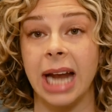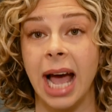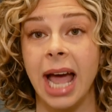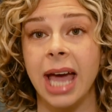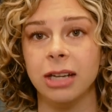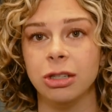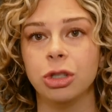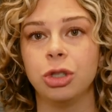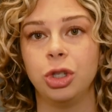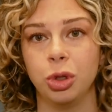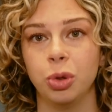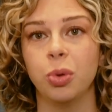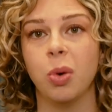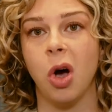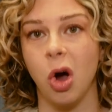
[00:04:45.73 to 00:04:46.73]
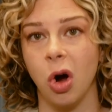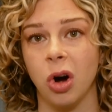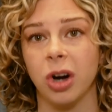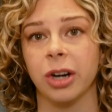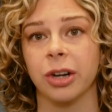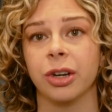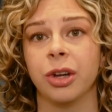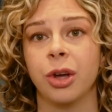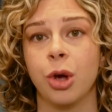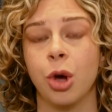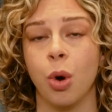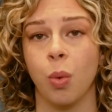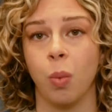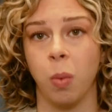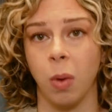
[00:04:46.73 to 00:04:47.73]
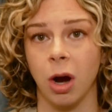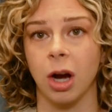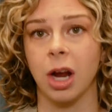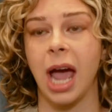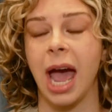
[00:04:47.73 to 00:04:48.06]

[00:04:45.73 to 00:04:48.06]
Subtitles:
I had to do hard work.